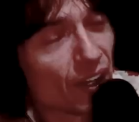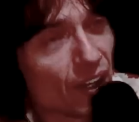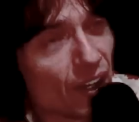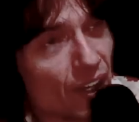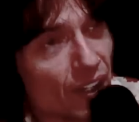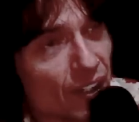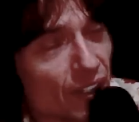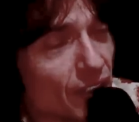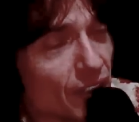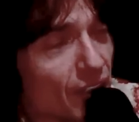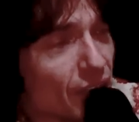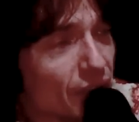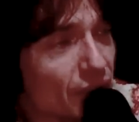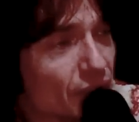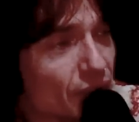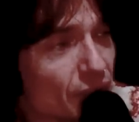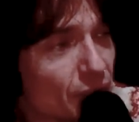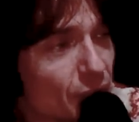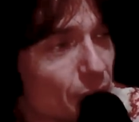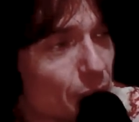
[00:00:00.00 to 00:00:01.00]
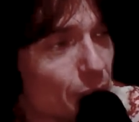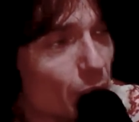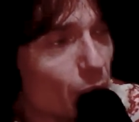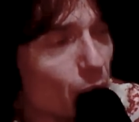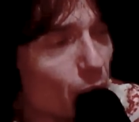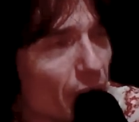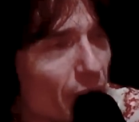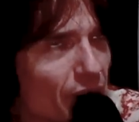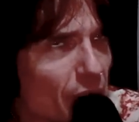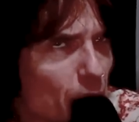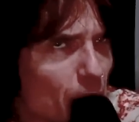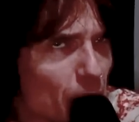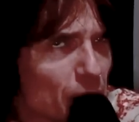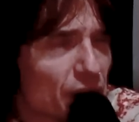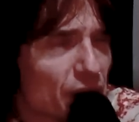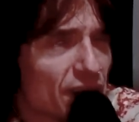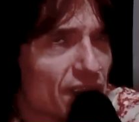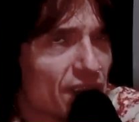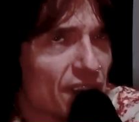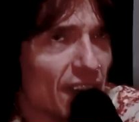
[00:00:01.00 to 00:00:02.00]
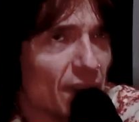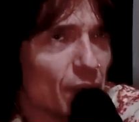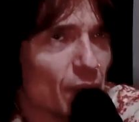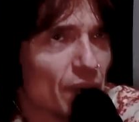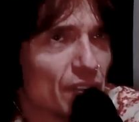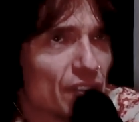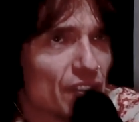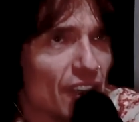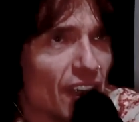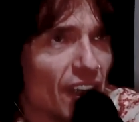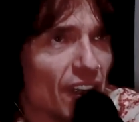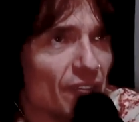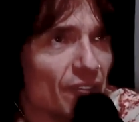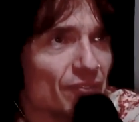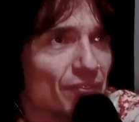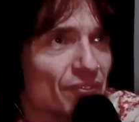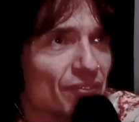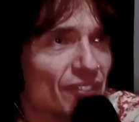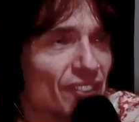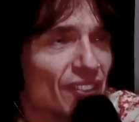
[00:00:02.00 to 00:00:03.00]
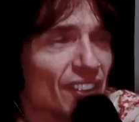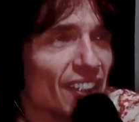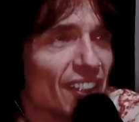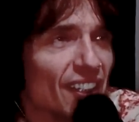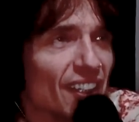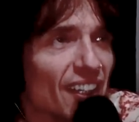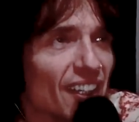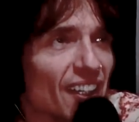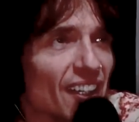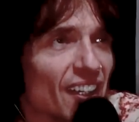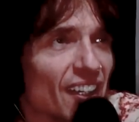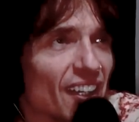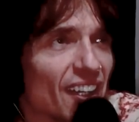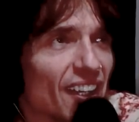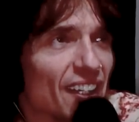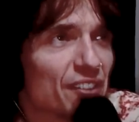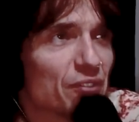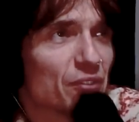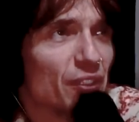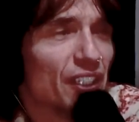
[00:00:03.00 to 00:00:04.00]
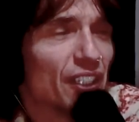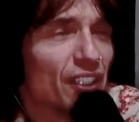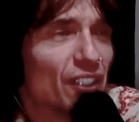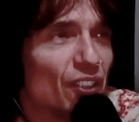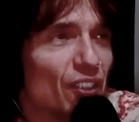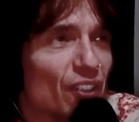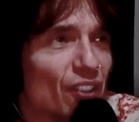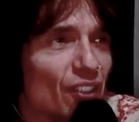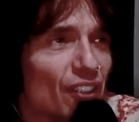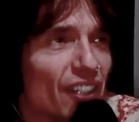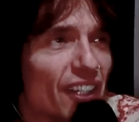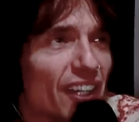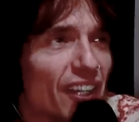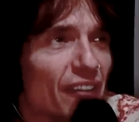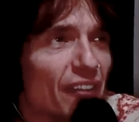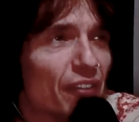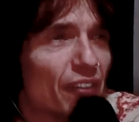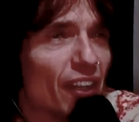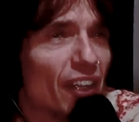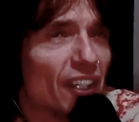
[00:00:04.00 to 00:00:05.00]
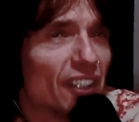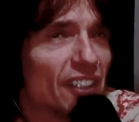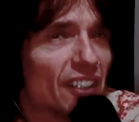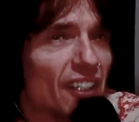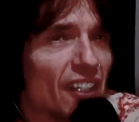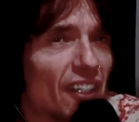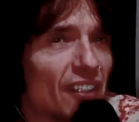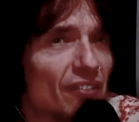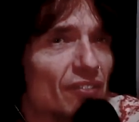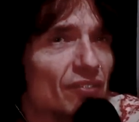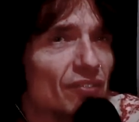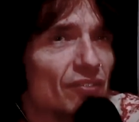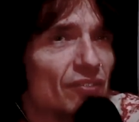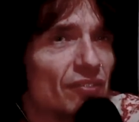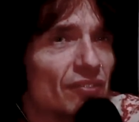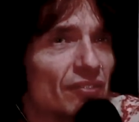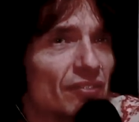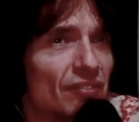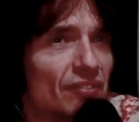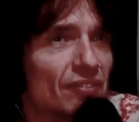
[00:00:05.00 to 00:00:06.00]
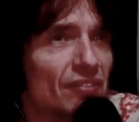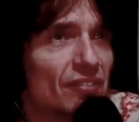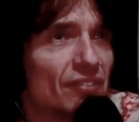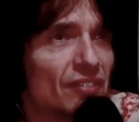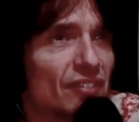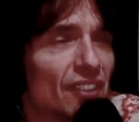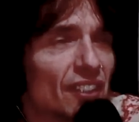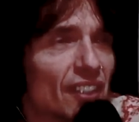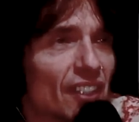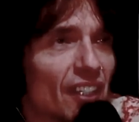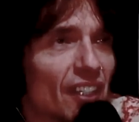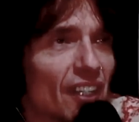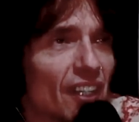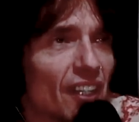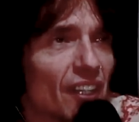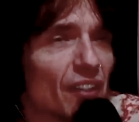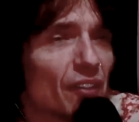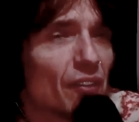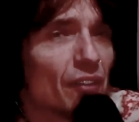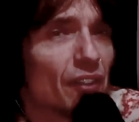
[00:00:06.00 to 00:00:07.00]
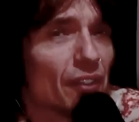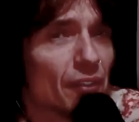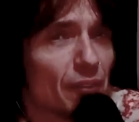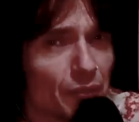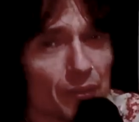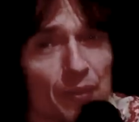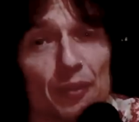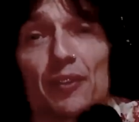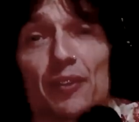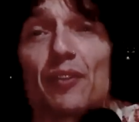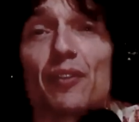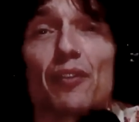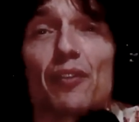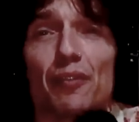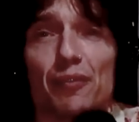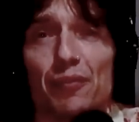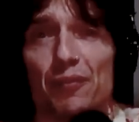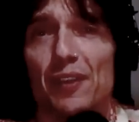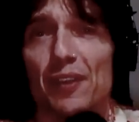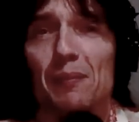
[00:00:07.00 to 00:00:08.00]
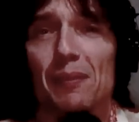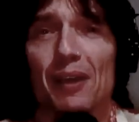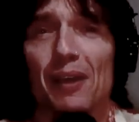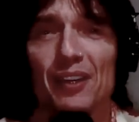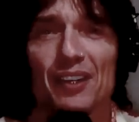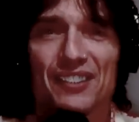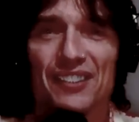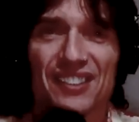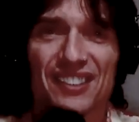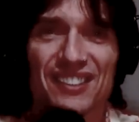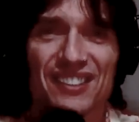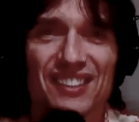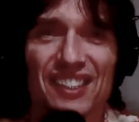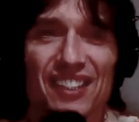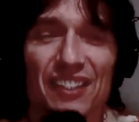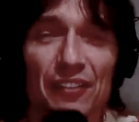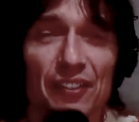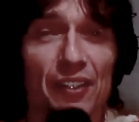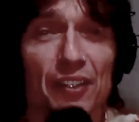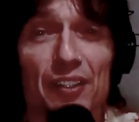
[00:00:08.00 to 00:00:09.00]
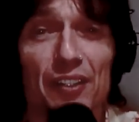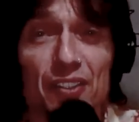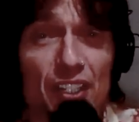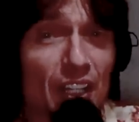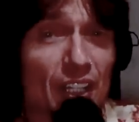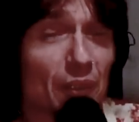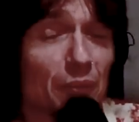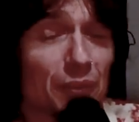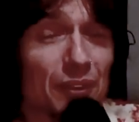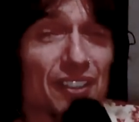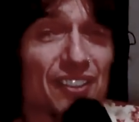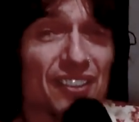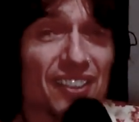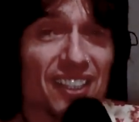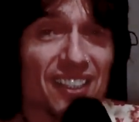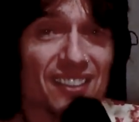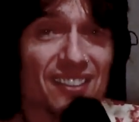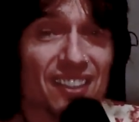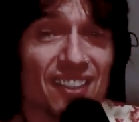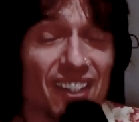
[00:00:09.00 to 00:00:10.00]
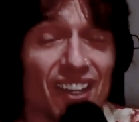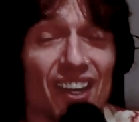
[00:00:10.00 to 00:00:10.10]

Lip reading: I don't know. But what I think what I was going to say was, it's really cool if like female listeners, if a gentleman says